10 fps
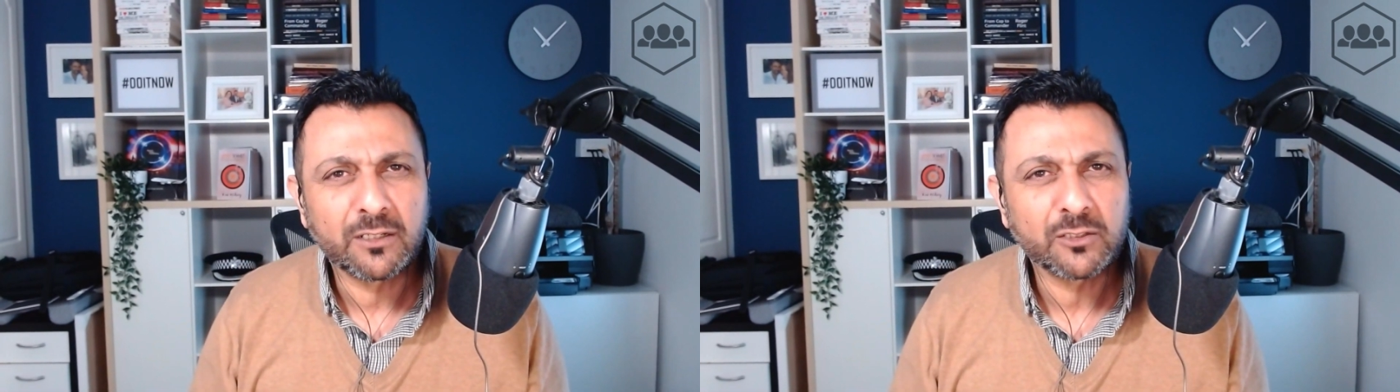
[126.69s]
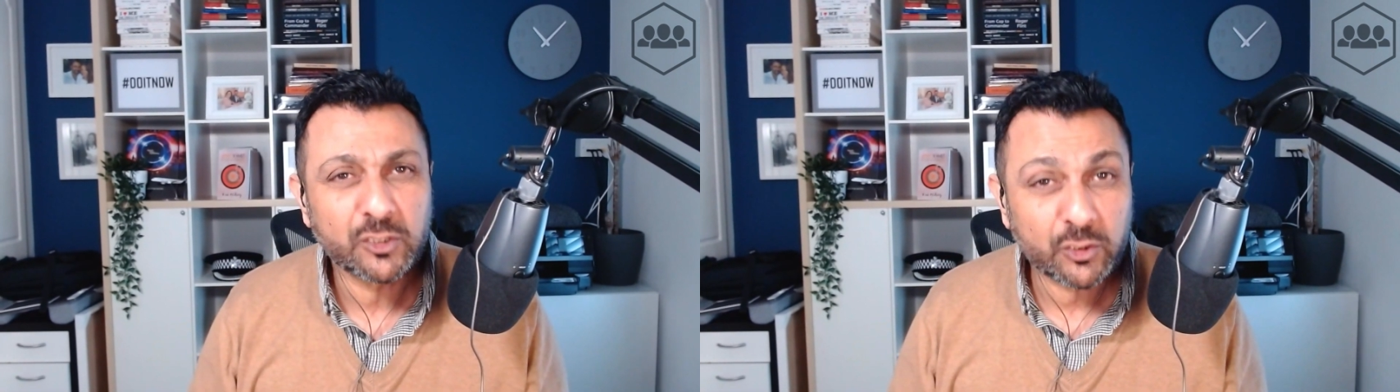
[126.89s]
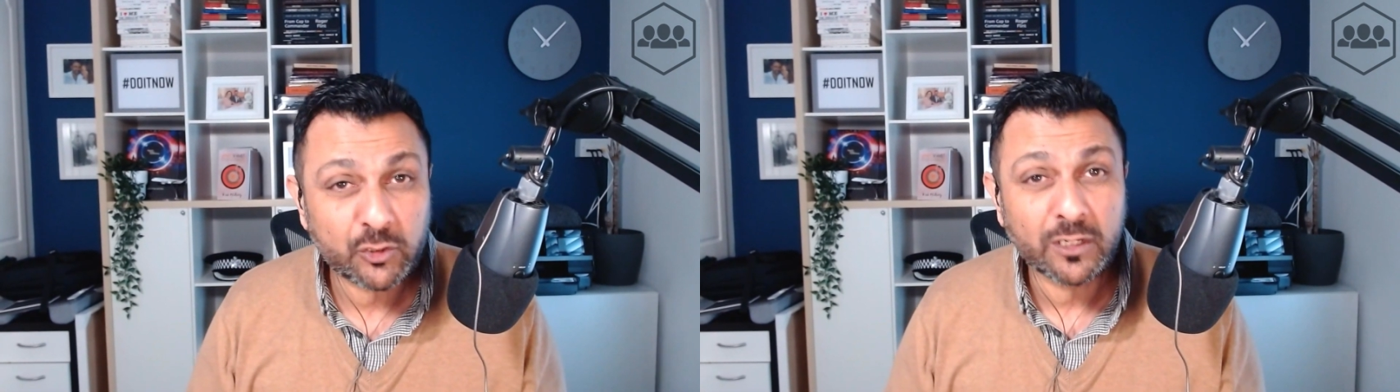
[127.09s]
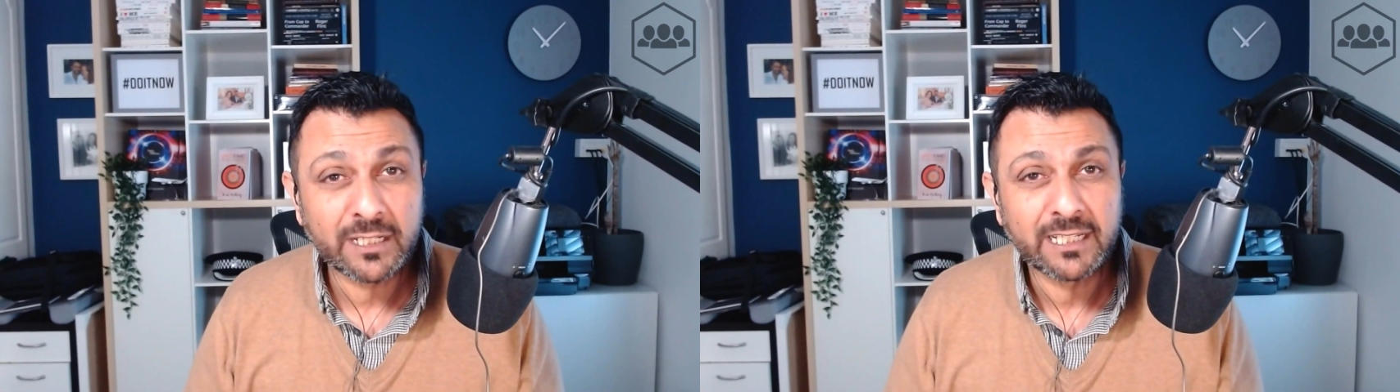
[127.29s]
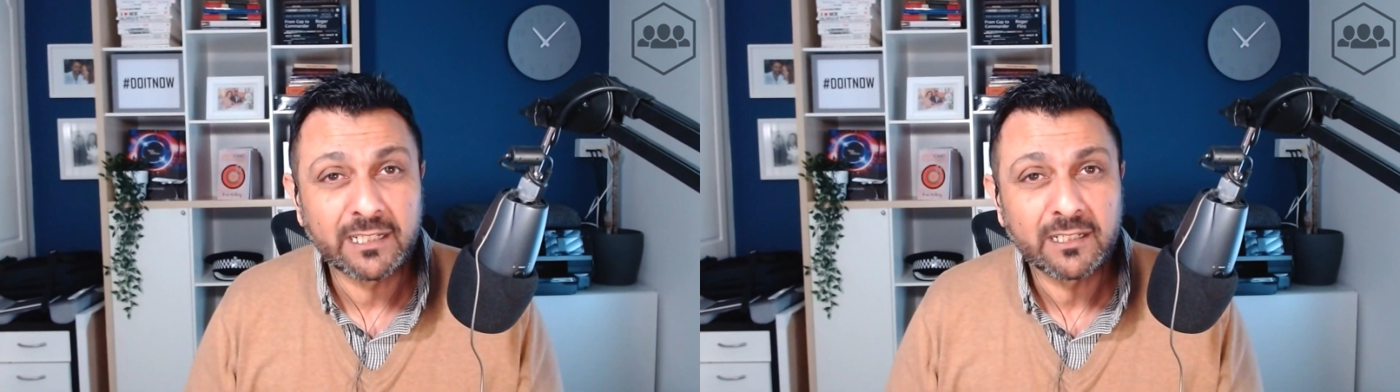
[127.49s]
are
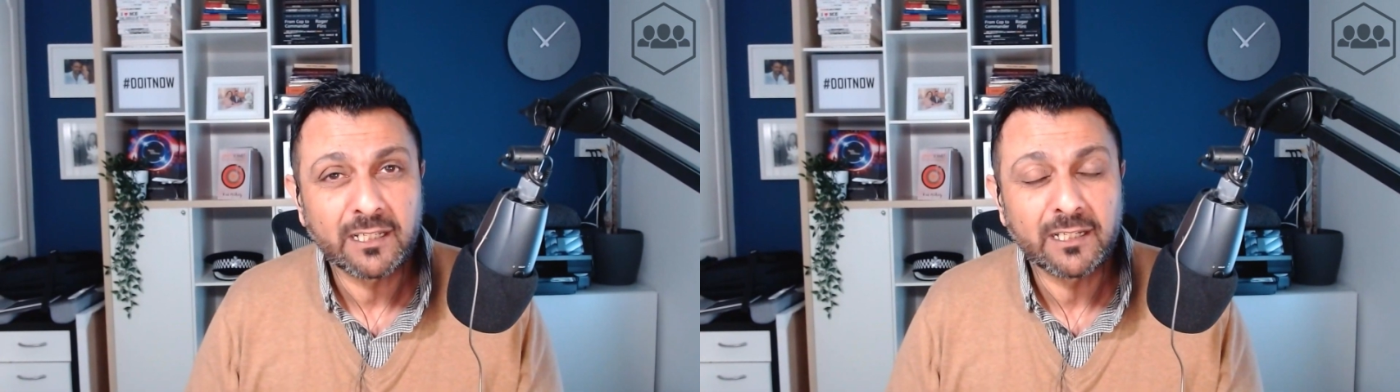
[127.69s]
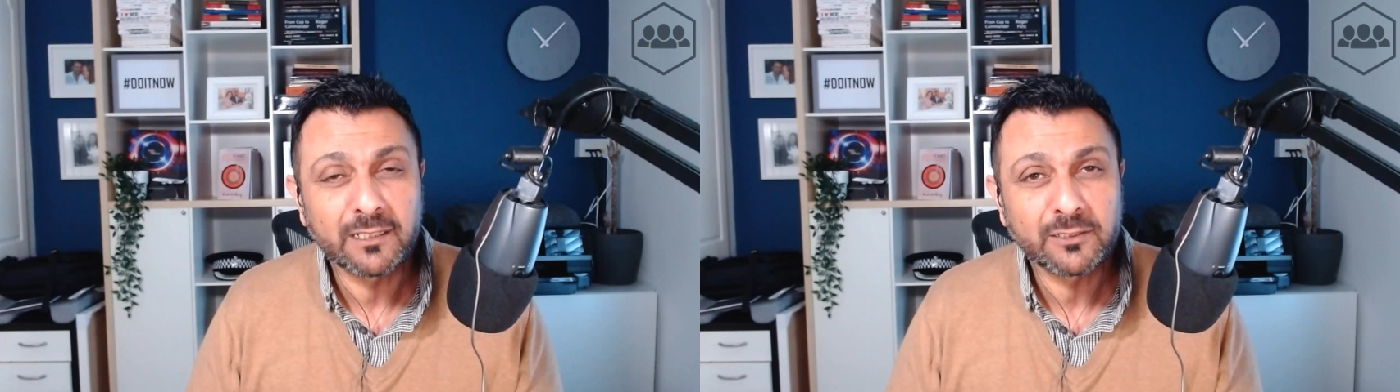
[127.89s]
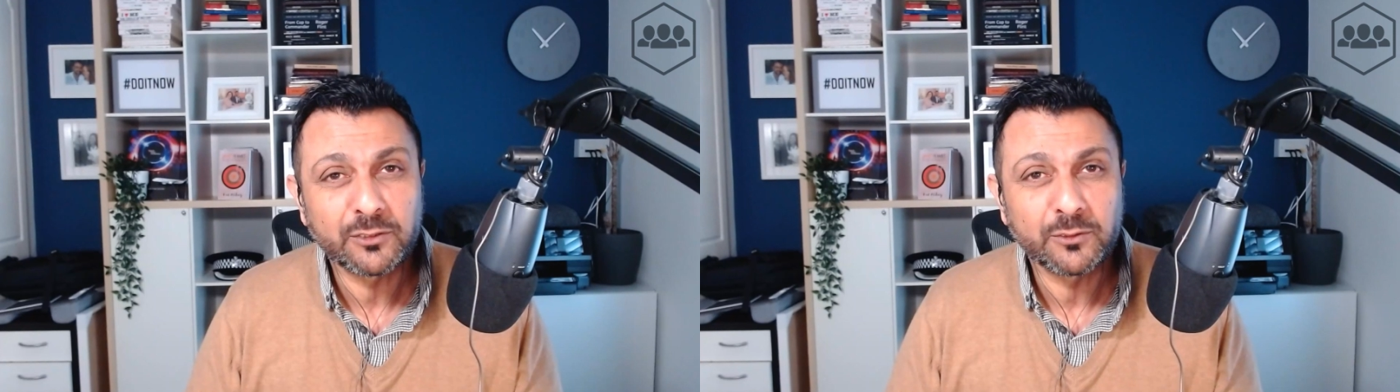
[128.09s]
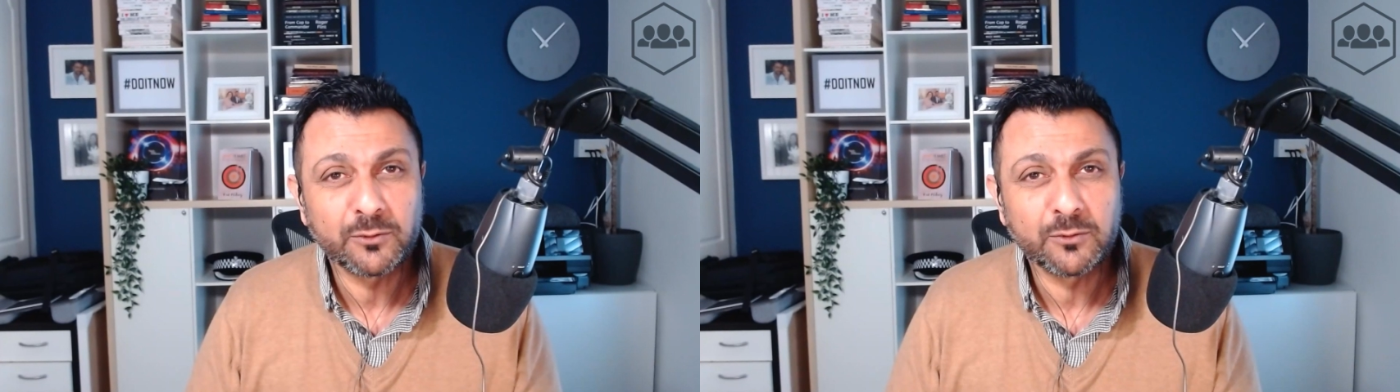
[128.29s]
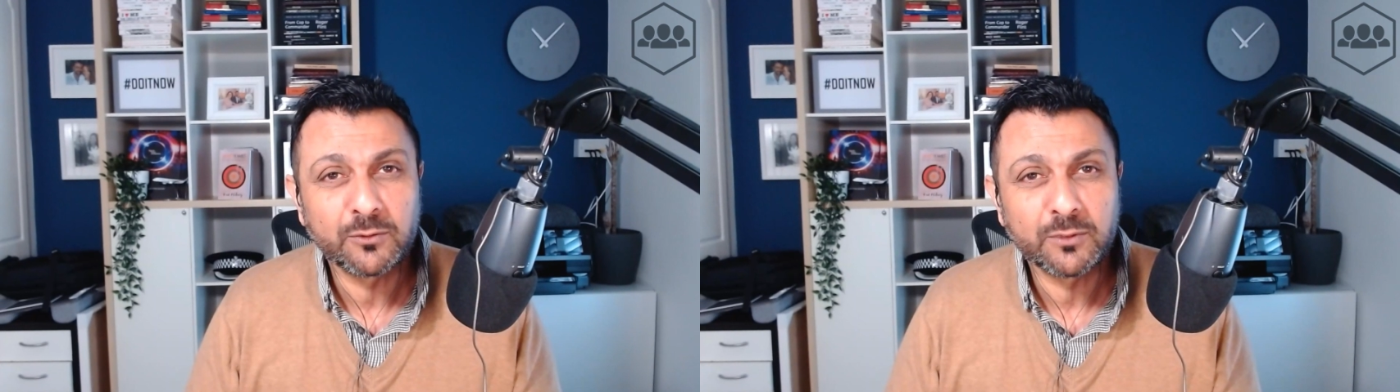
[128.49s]
struggling
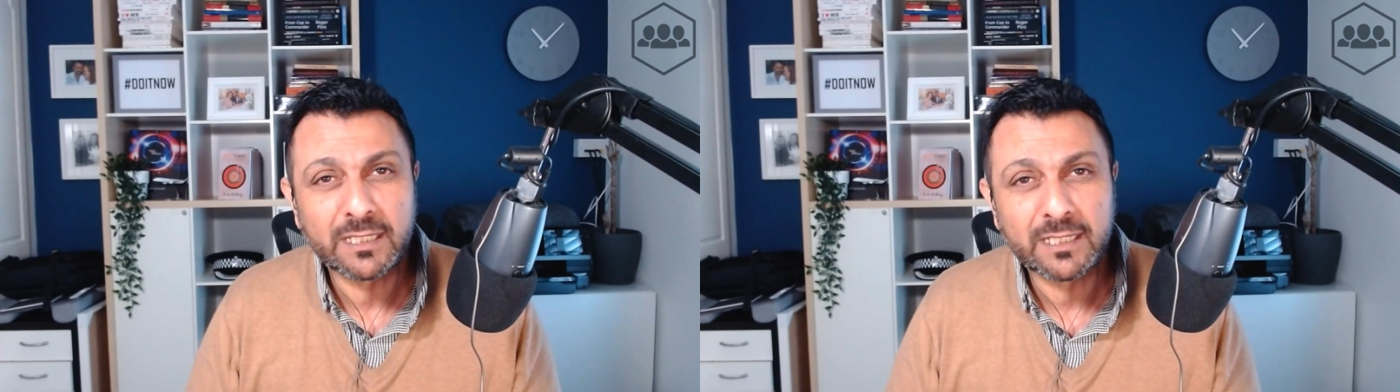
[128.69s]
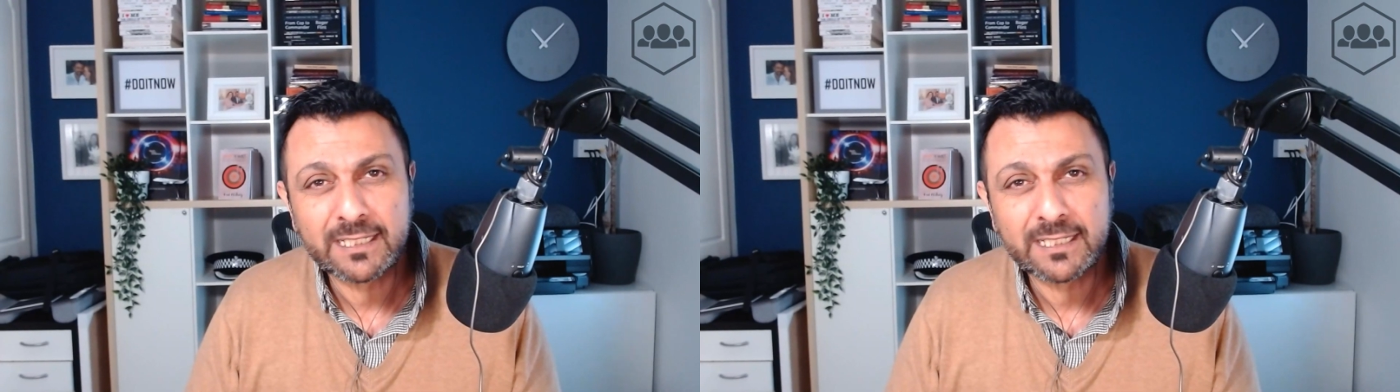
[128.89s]
to